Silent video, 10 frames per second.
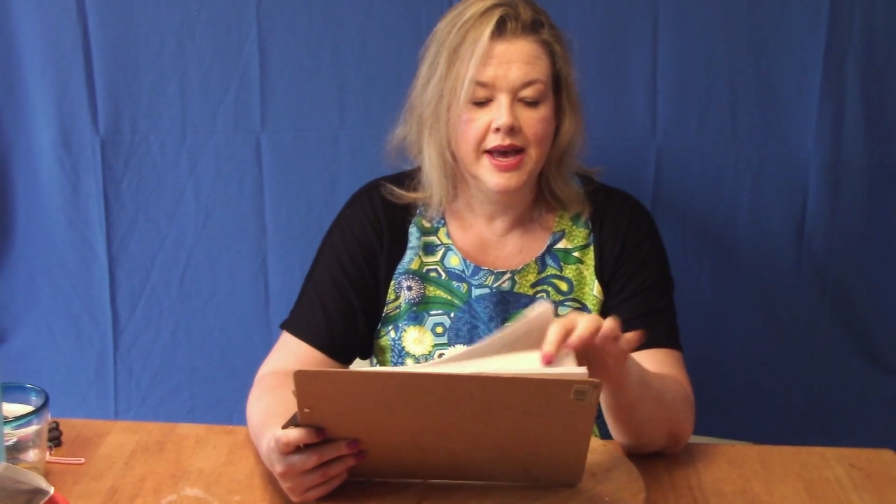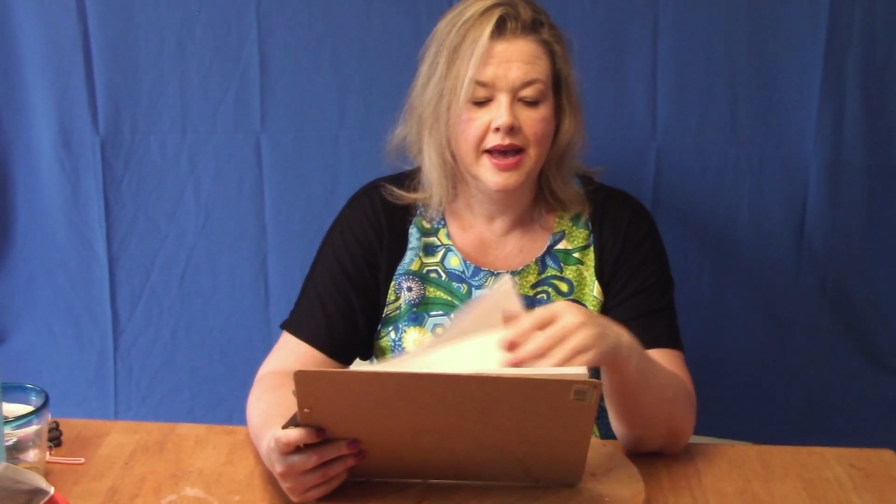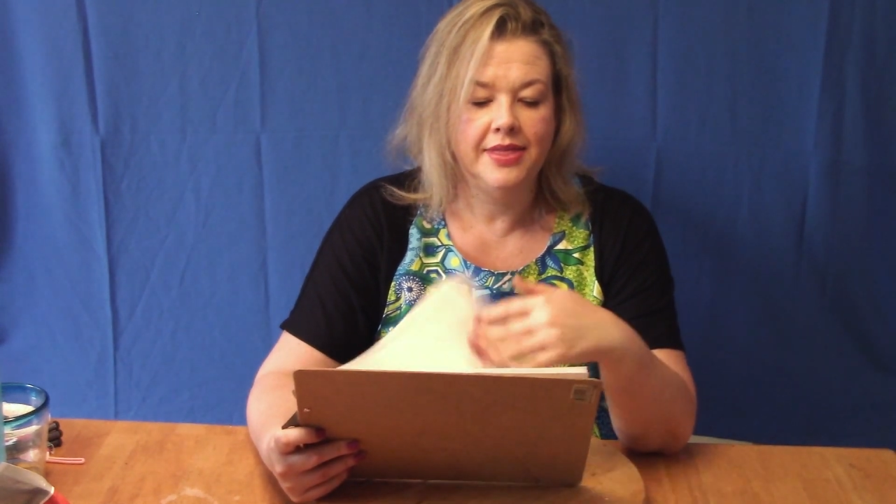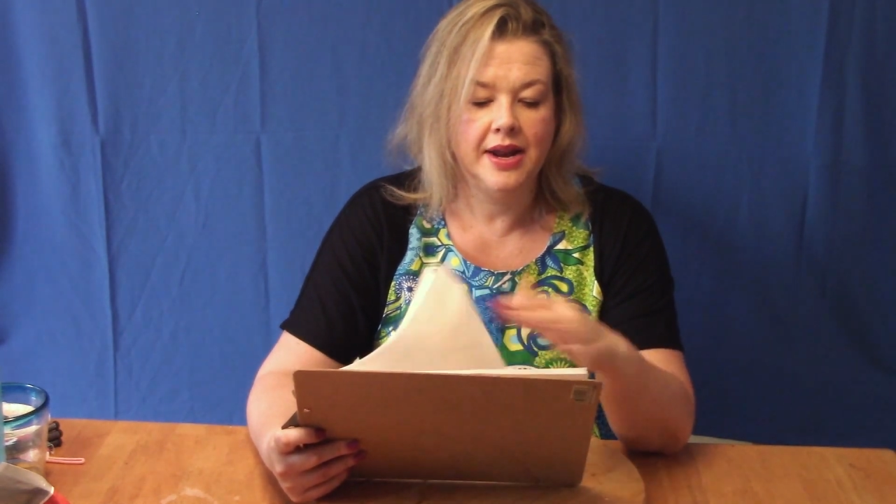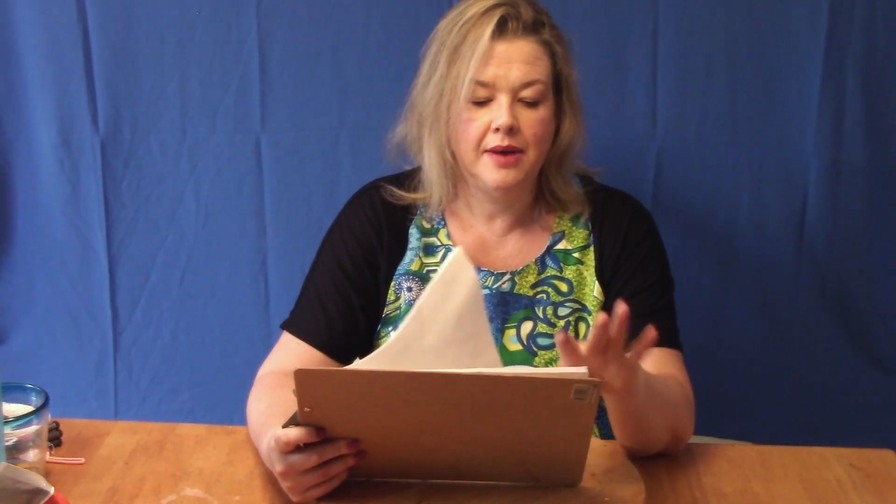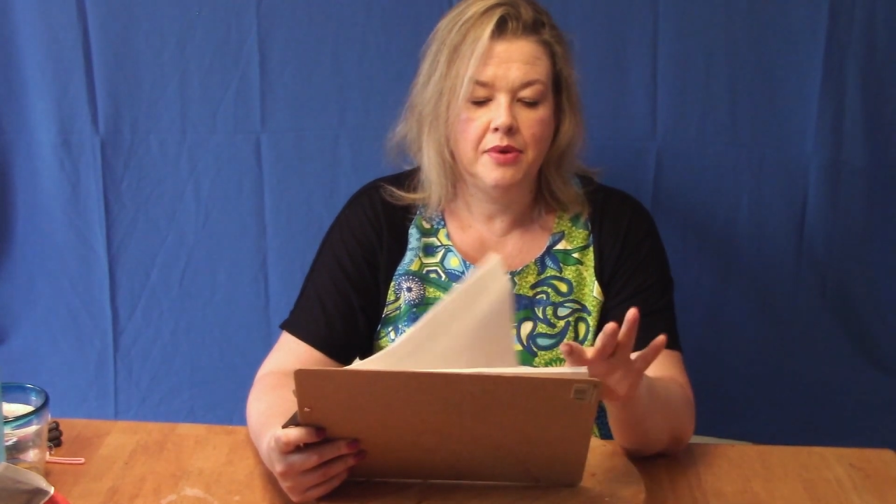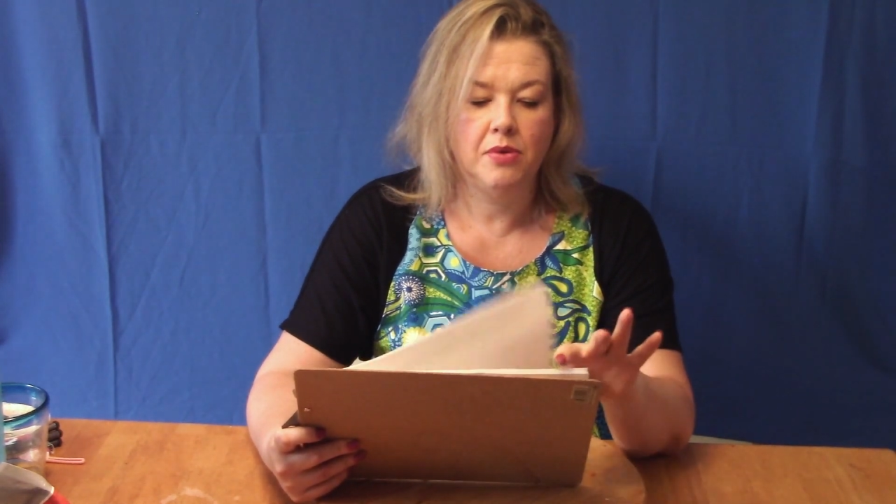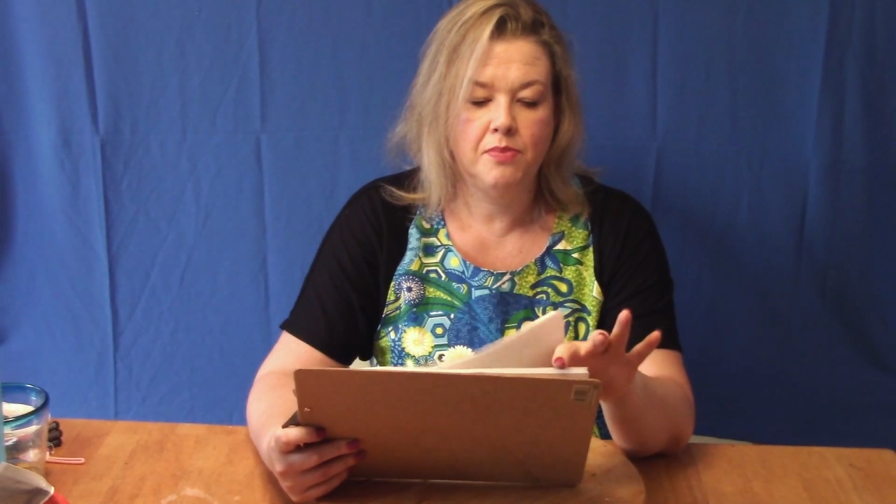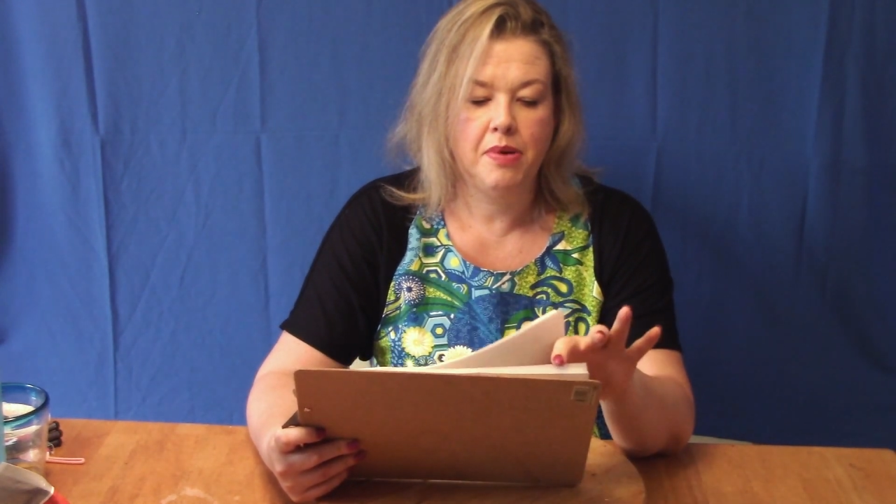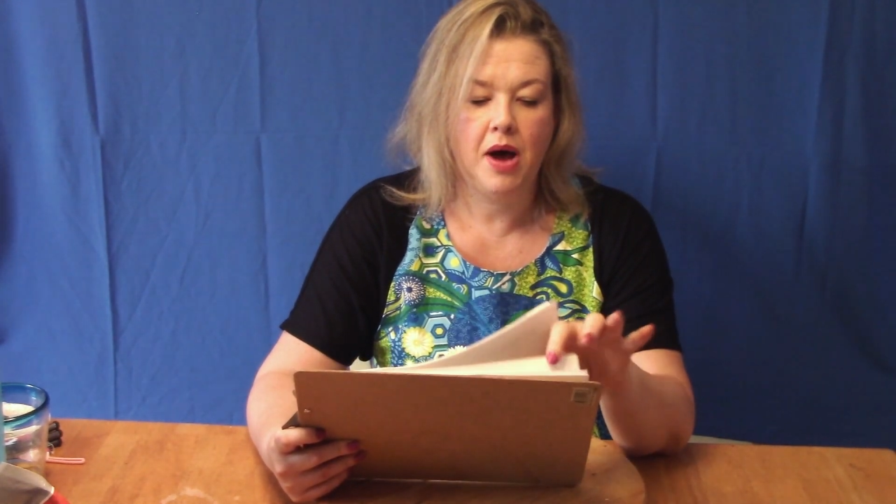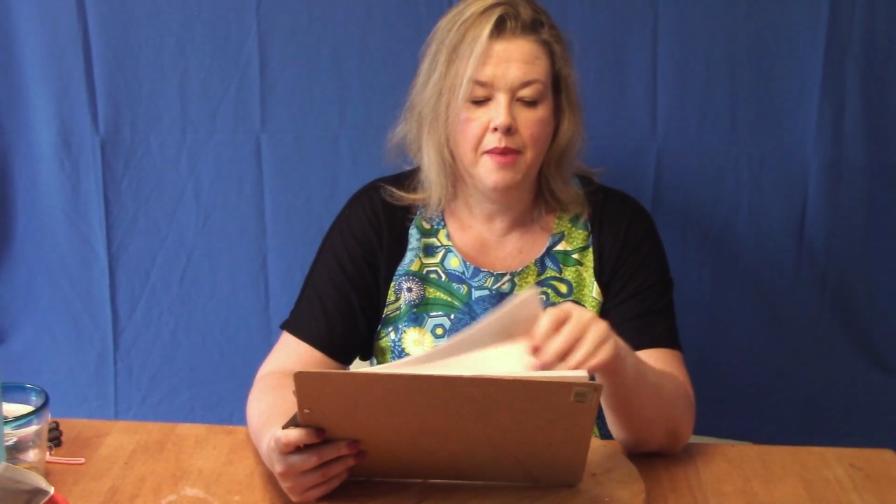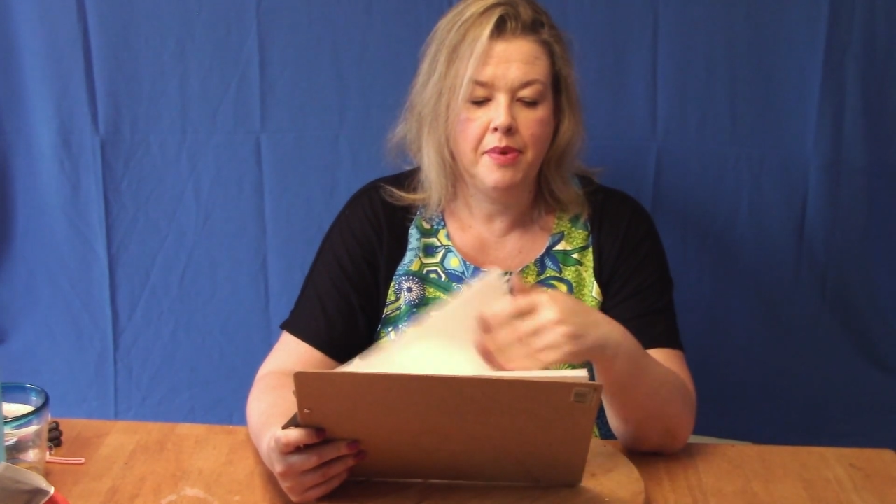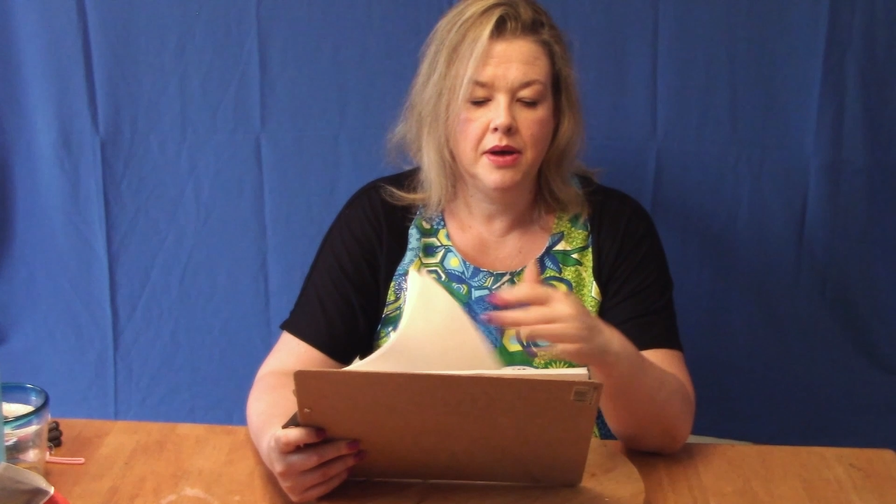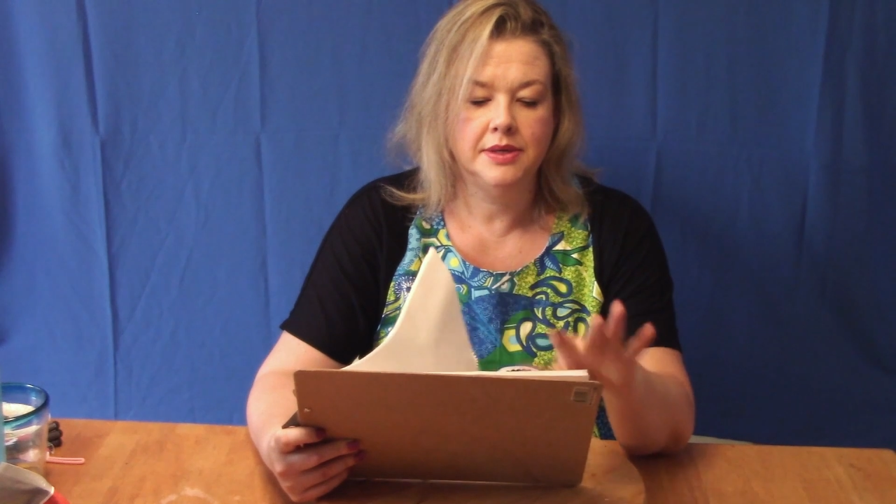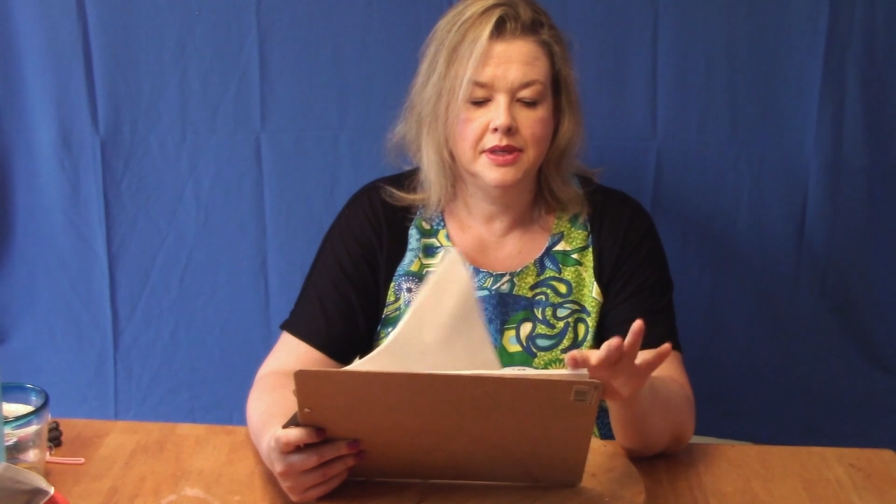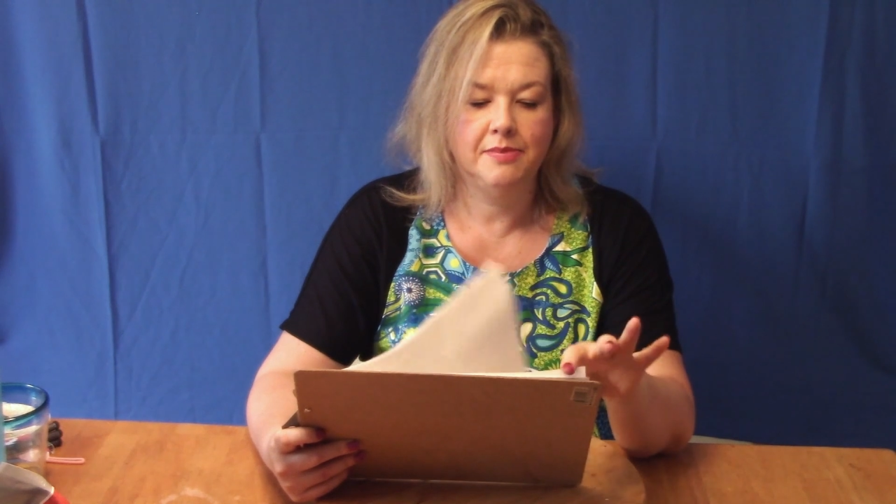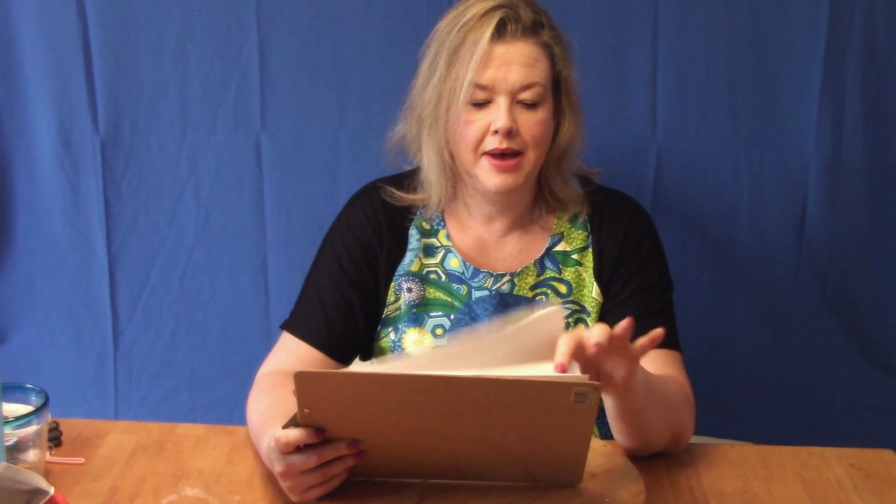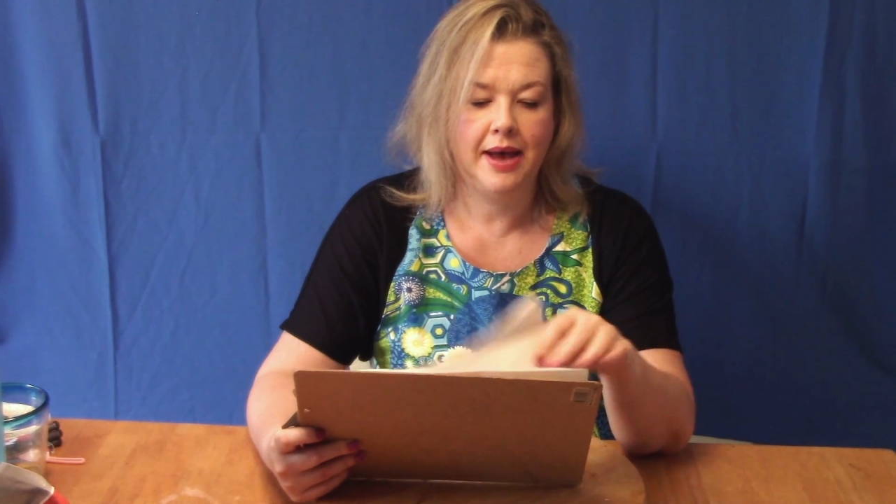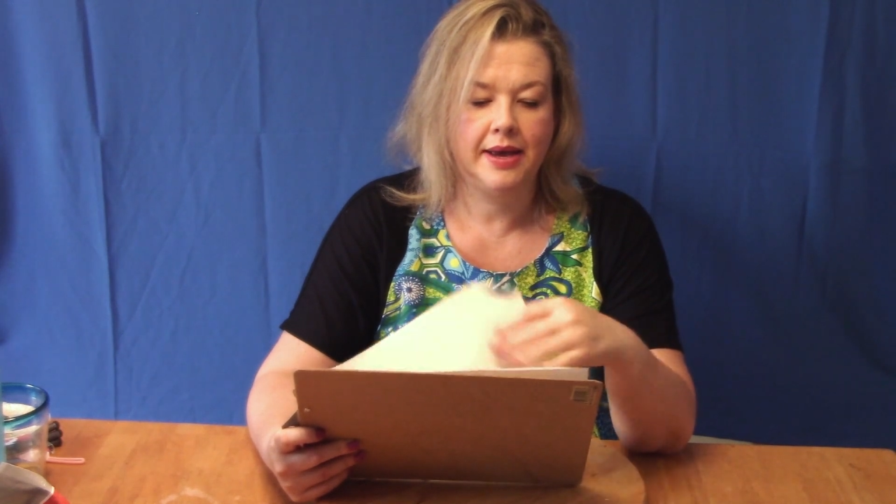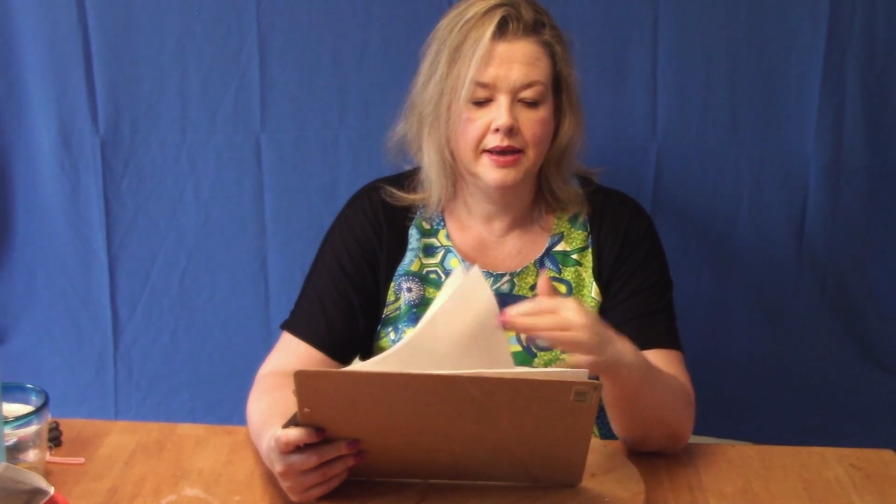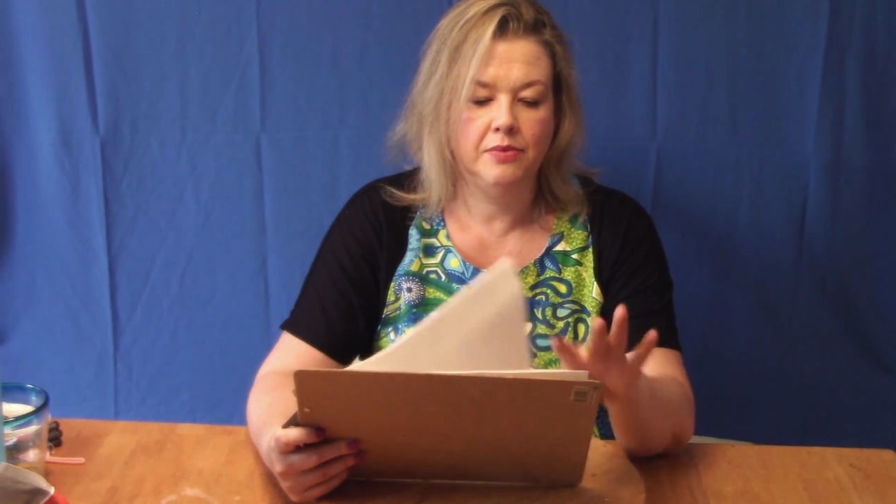And then I will pop onto the back